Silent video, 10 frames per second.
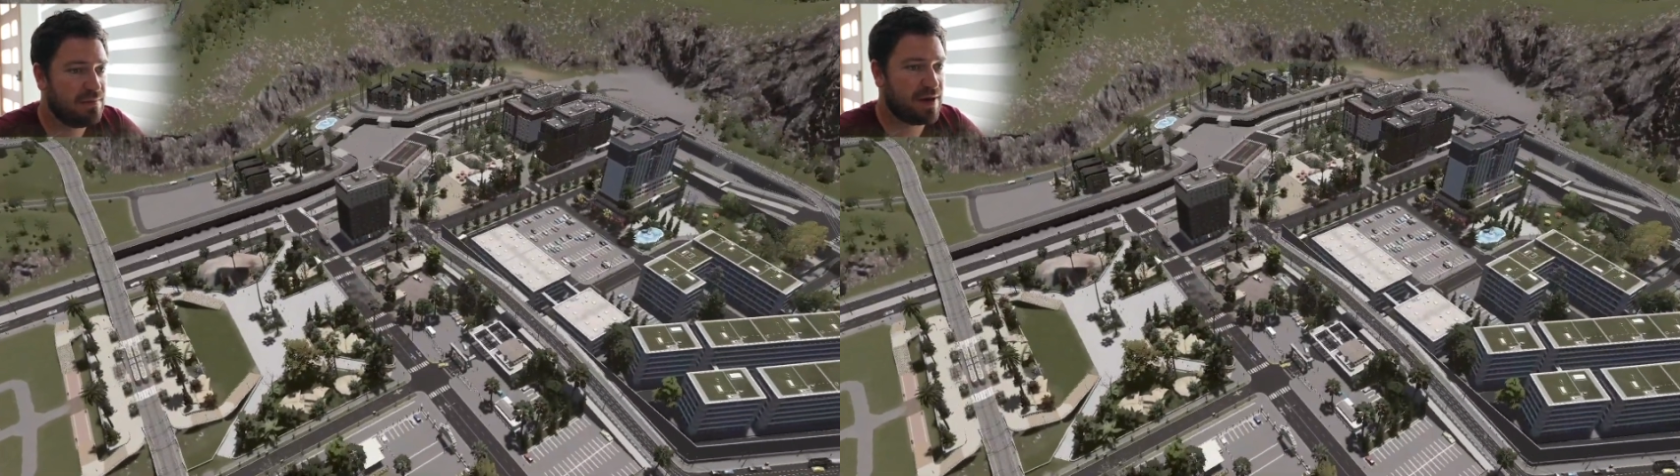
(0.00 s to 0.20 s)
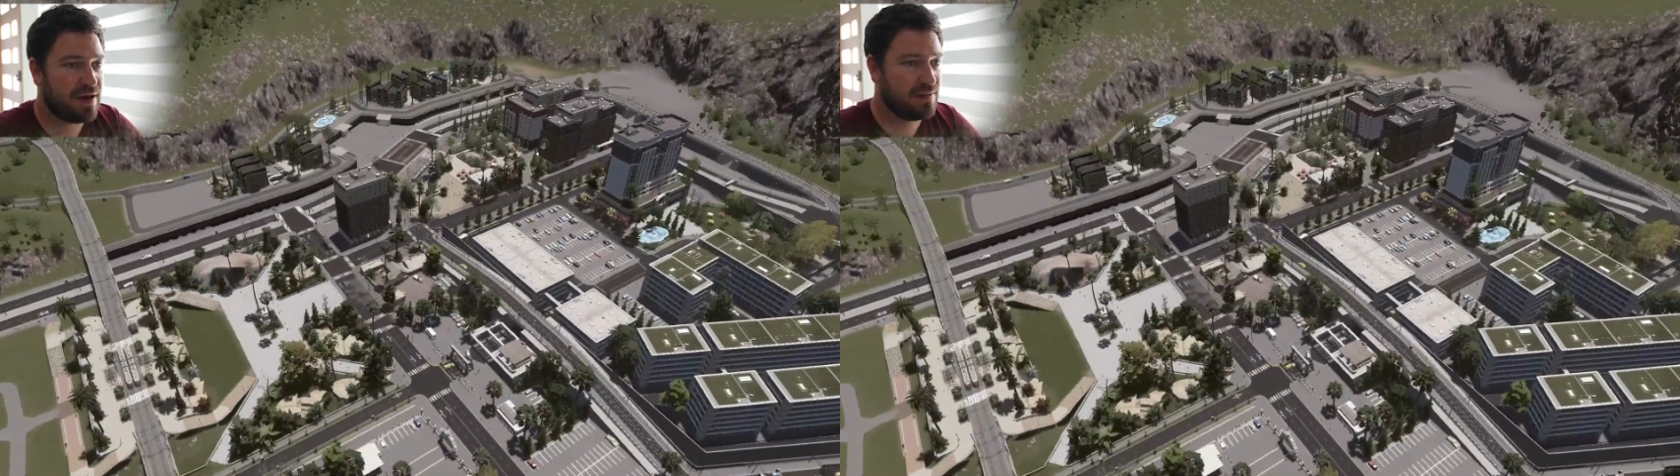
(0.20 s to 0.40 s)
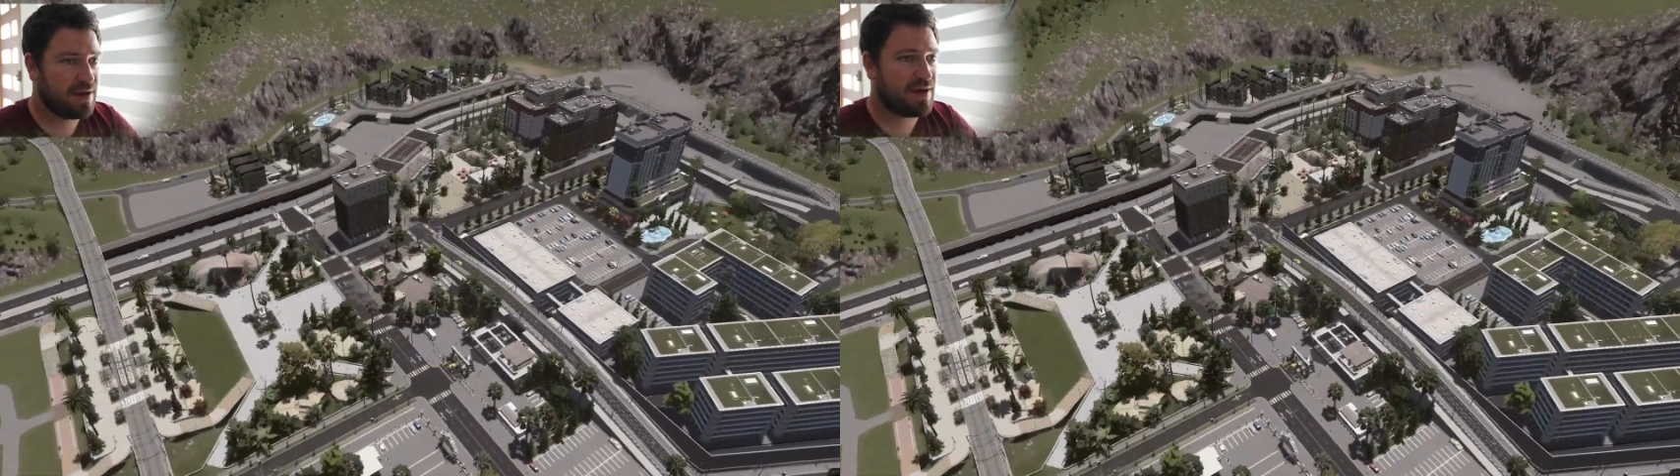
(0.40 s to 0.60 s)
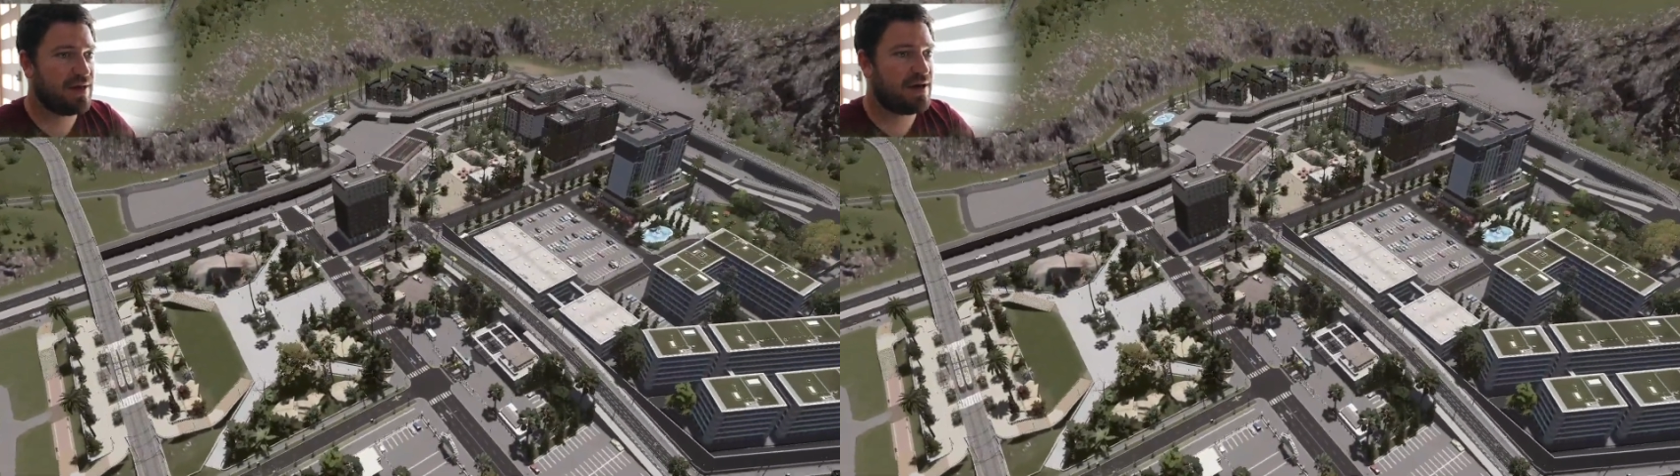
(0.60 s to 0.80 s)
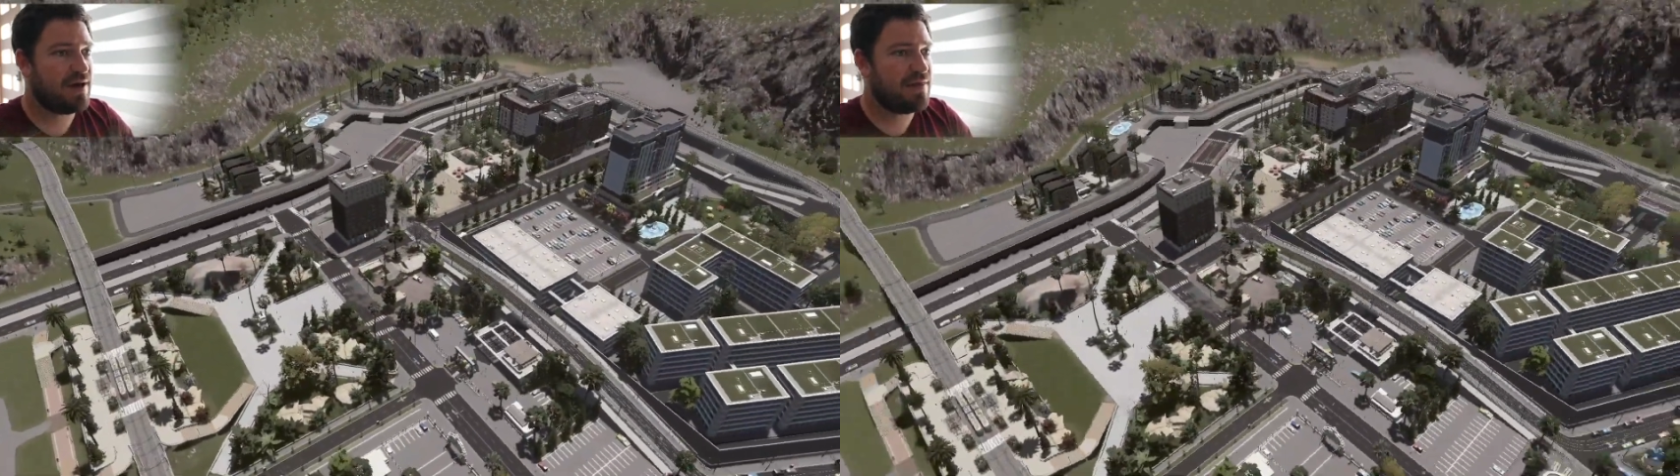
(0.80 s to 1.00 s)
But
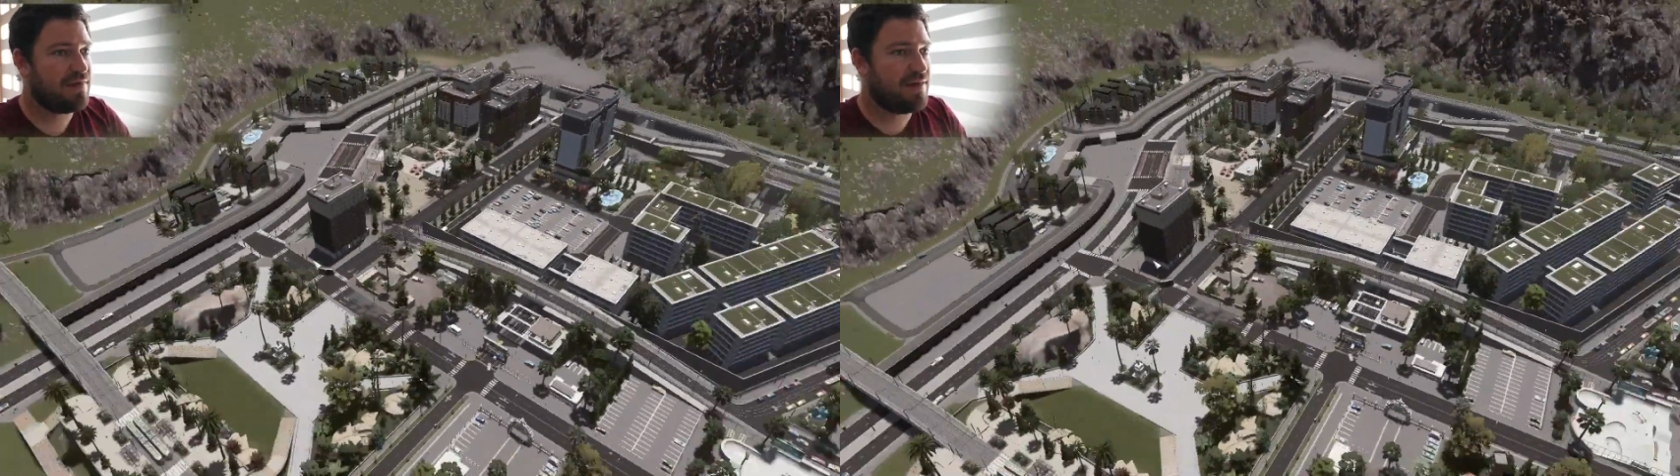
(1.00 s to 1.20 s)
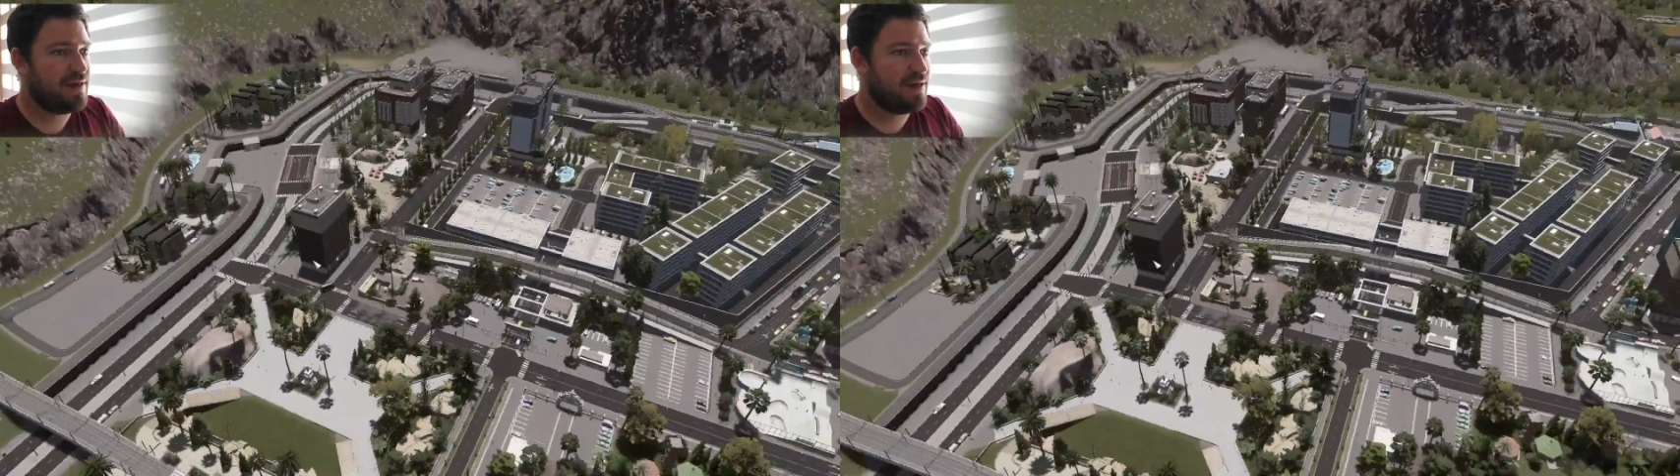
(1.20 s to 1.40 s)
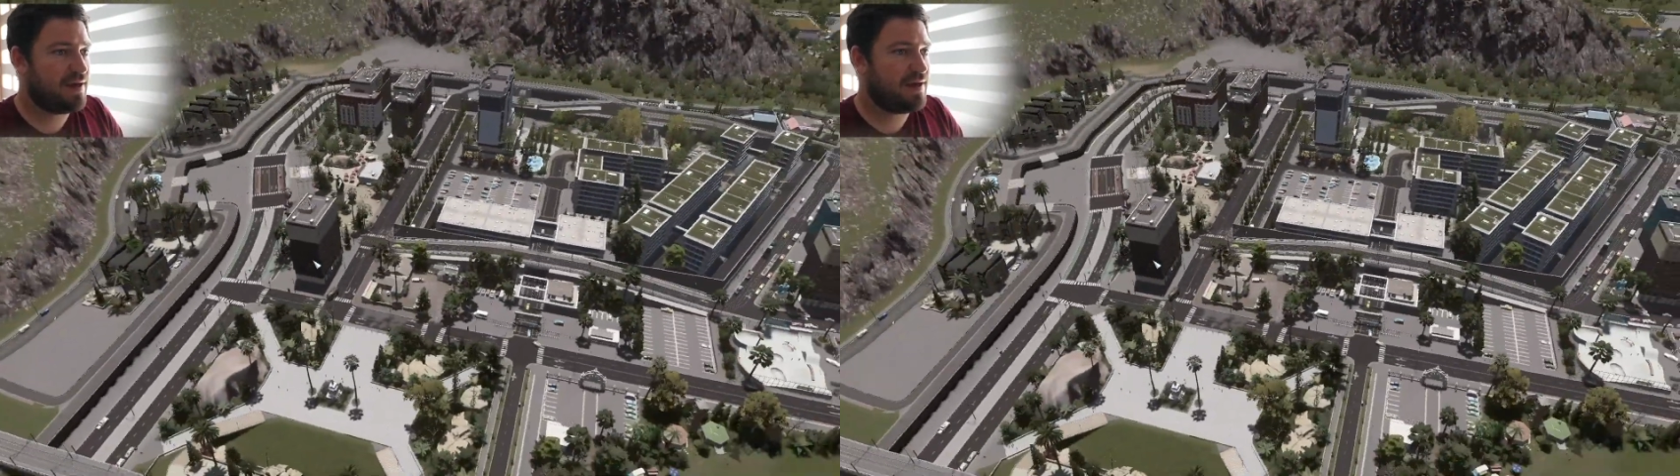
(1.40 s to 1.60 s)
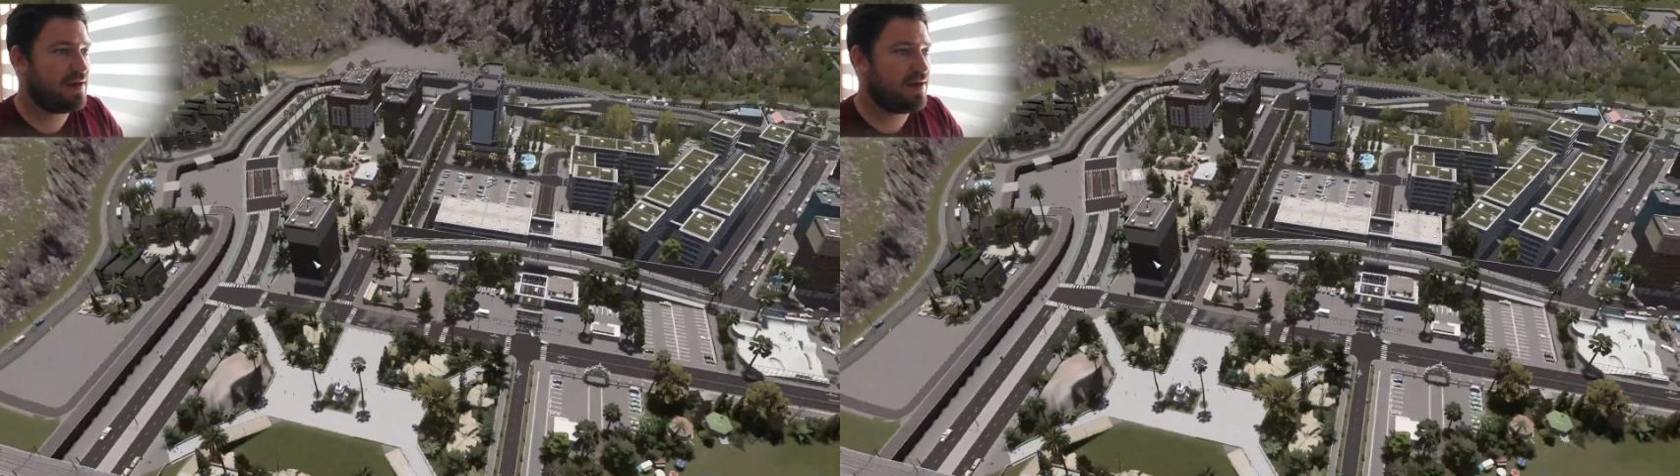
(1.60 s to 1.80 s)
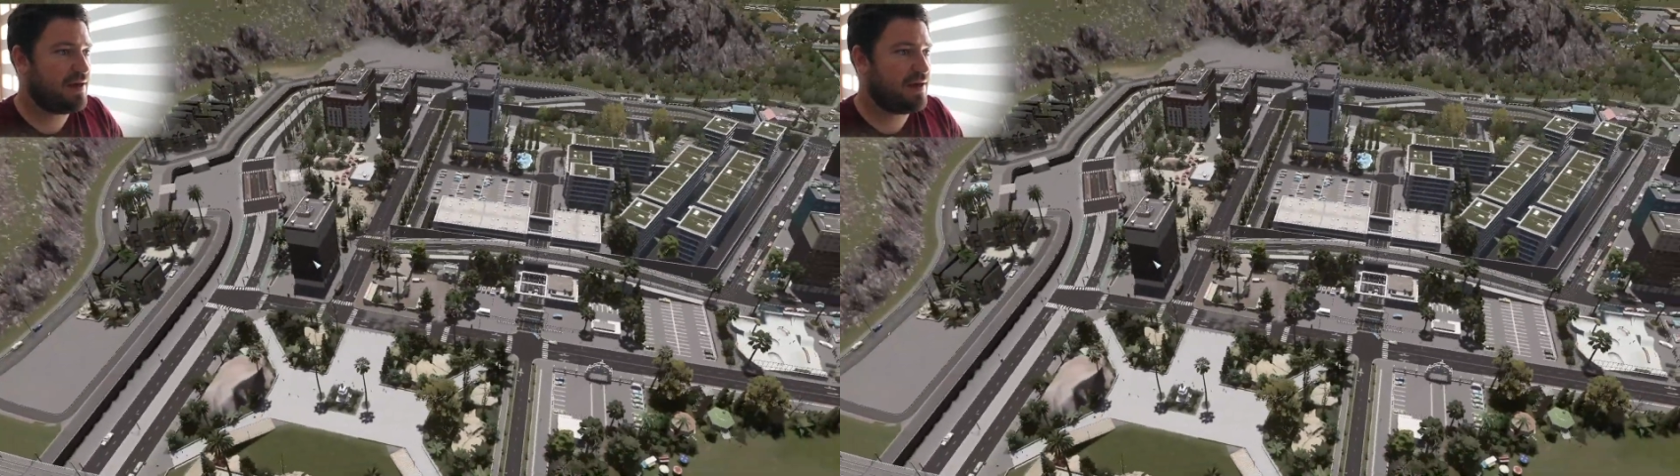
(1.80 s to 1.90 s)
anyway, I think